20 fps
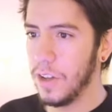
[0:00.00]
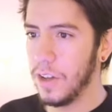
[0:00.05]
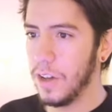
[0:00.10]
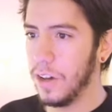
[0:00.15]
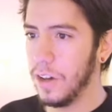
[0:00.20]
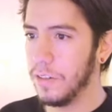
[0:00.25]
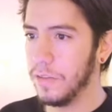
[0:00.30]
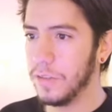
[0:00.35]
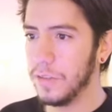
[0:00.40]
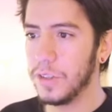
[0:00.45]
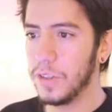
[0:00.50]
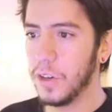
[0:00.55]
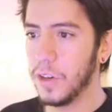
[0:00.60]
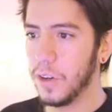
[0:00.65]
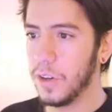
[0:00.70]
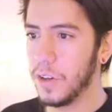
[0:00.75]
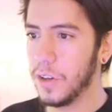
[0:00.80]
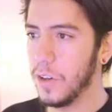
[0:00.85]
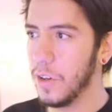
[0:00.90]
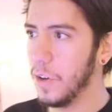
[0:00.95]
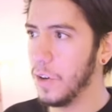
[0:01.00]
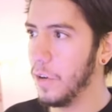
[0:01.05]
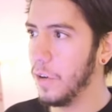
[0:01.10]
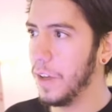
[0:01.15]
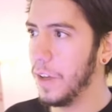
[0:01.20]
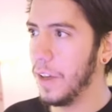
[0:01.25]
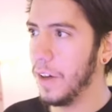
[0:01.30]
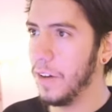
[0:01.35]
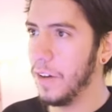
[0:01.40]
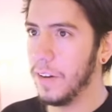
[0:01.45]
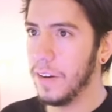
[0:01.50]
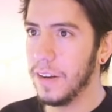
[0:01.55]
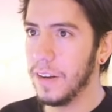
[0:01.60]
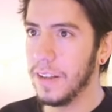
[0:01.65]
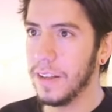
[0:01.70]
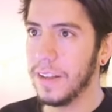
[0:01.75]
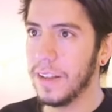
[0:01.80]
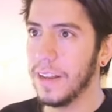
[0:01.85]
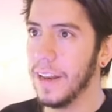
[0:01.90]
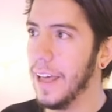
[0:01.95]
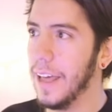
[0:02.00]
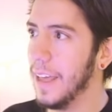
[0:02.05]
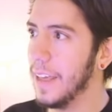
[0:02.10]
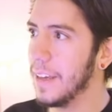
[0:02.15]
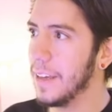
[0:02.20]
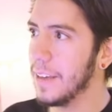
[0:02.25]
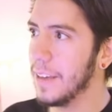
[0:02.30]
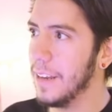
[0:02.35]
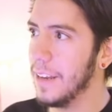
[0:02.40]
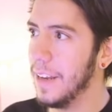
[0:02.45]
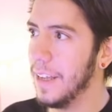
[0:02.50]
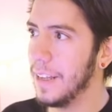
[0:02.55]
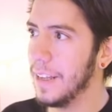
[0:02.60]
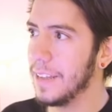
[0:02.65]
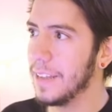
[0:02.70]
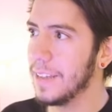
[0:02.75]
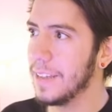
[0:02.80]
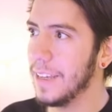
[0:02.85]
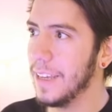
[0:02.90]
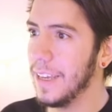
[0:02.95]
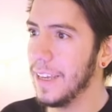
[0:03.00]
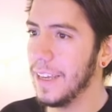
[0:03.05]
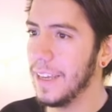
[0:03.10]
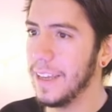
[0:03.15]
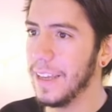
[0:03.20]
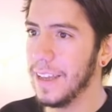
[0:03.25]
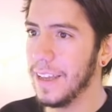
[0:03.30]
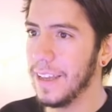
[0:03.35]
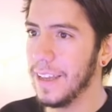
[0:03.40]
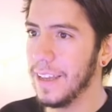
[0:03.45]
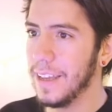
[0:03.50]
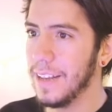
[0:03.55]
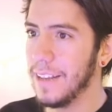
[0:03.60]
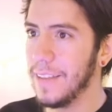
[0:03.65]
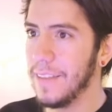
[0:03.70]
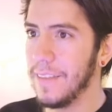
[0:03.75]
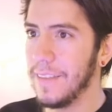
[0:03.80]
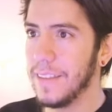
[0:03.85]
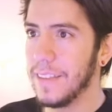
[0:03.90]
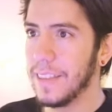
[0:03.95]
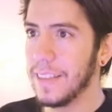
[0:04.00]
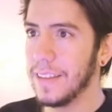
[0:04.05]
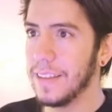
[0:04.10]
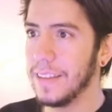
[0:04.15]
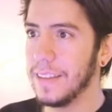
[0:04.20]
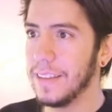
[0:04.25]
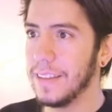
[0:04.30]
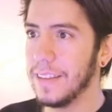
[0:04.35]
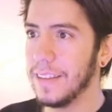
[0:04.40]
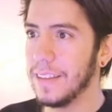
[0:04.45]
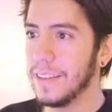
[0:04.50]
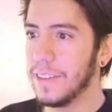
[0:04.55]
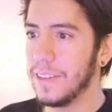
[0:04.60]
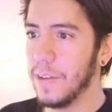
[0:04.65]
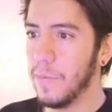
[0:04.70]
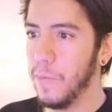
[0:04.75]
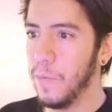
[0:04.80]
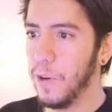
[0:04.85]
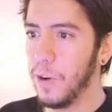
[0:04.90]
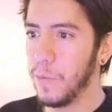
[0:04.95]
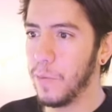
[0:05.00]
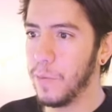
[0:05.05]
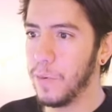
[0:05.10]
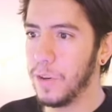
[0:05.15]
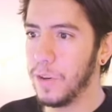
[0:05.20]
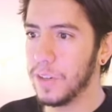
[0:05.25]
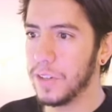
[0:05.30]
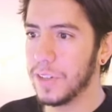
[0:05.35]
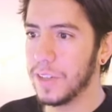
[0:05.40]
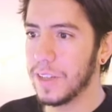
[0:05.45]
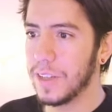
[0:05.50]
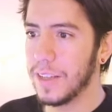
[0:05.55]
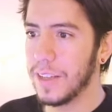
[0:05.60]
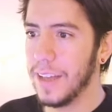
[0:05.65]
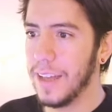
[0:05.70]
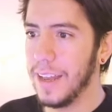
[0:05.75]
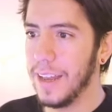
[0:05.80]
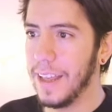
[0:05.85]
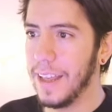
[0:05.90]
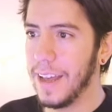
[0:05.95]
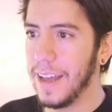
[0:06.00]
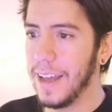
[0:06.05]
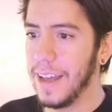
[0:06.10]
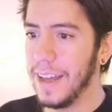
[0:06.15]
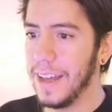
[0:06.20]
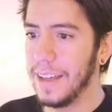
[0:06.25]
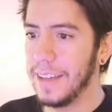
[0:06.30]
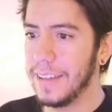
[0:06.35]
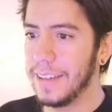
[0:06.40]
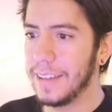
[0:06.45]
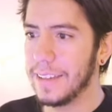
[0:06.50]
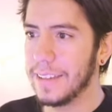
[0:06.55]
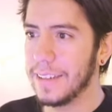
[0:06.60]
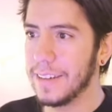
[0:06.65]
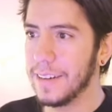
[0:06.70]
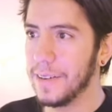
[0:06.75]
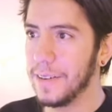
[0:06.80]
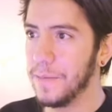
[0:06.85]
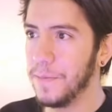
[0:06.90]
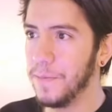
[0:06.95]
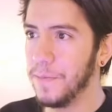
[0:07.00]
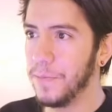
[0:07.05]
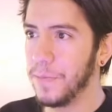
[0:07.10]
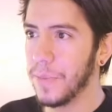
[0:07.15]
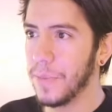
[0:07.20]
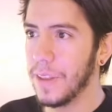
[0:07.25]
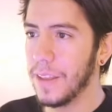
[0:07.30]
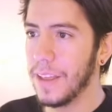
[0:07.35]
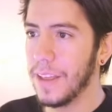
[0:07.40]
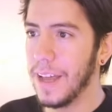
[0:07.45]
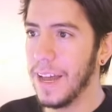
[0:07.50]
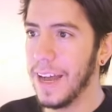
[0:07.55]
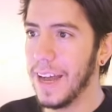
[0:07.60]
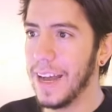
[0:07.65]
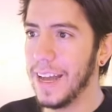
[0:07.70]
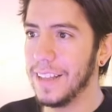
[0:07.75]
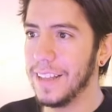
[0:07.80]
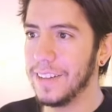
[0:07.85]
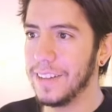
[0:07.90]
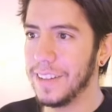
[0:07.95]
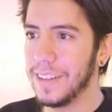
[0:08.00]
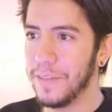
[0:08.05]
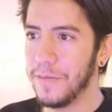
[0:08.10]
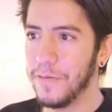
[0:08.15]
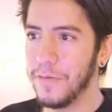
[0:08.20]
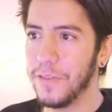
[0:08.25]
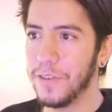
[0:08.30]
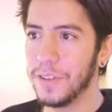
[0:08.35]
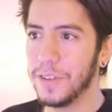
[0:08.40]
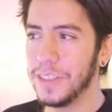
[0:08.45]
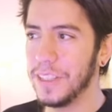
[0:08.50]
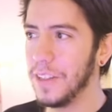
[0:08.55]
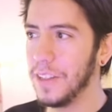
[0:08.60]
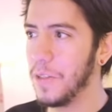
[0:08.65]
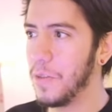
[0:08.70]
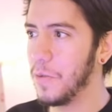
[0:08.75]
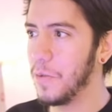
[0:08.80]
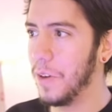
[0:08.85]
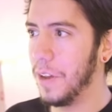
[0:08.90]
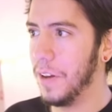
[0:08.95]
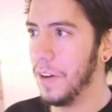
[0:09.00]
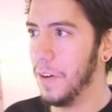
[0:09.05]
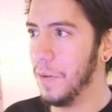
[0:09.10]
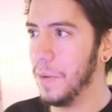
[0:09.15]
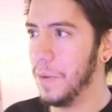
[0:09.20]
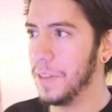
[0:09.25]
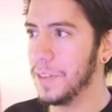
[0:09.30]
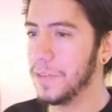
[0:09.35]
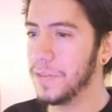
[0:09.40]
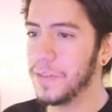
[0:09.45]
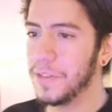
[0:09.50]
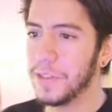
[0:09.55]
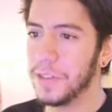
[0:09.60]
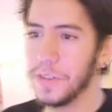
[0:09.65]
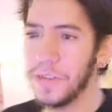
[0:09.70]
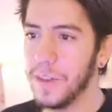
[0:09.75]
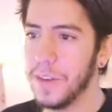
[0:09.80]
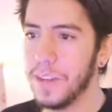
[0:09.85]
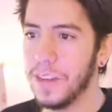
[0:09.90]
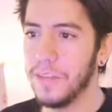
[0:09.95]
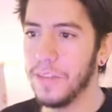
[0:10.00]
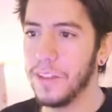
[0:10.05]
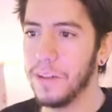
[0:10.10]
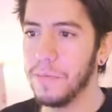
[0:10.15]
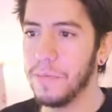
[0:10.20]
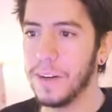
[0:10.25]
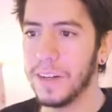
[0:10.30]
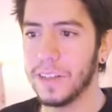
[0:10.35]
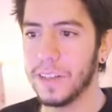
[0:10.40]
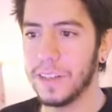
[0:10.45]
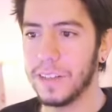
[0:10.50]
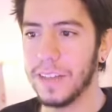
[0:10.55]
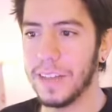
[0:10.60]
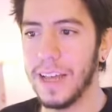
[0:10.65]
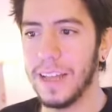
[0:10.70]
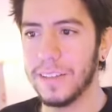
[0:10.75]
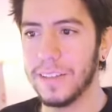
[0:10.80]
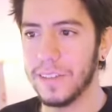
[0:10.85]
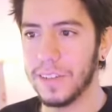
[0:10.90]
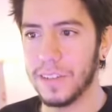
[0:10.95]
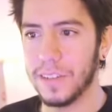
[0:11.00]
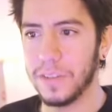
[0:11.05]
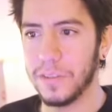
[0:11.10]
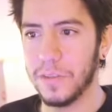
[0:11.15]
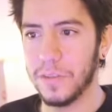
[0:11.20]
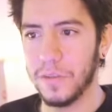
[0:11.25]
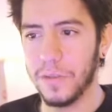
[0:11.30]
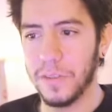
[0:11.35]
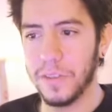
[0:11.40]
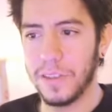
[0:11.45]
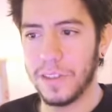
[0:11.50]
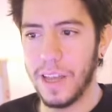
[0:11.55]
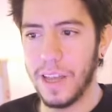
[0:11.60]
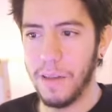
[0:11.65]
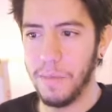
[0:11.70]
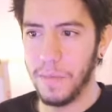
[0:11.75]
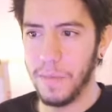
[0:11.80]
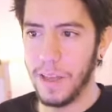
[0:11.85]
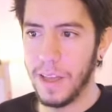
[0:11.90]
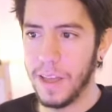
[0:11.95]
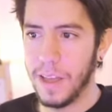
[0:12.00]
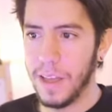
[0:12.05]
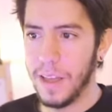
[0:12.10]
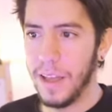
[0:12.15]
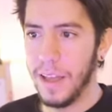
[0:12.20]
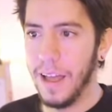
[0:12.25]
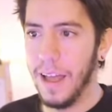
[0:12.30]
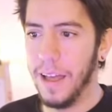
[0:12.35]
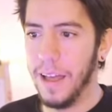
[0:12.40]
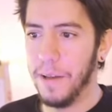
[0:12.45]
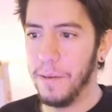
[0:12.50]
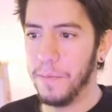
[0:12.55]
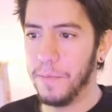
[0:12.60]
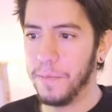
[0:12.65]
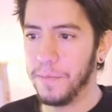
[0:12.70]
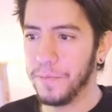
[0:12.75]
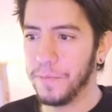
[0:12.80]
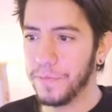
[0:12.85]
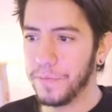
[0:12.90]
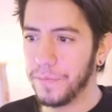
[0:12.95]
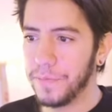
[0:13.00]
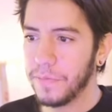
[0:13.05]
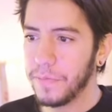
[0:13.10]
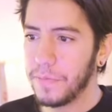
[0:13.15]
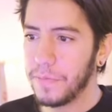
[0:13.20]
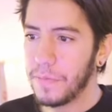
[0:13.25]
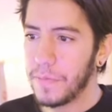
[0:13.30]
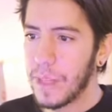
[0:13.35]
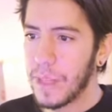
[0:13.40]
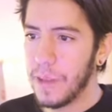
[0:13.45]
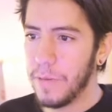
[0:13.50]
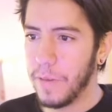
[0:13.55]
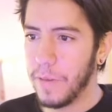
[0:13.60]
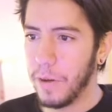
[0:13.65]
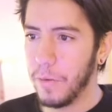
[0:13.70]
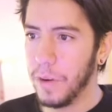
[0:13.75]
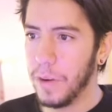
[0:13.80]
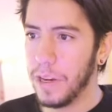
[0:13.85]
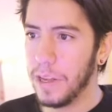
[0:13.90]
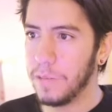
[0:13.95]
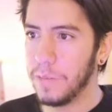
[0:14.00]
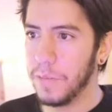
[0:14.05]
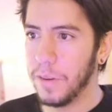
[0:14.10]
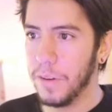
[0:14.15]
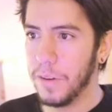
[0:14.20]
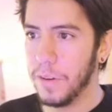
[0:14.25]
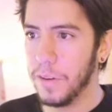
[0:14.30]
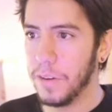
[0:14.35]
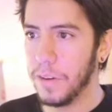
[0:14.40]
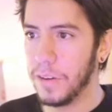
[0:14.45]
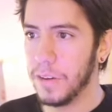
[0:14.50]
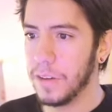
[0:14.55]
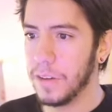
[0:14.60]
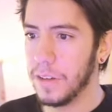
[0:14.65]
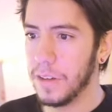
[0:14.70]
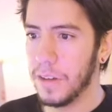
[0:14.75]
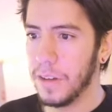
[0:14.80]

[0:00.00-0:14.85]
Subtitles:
of talk going on. Like, let's see, this is the blog post and it has 143 comments. Of course, many of them are just answers to the same by Willem or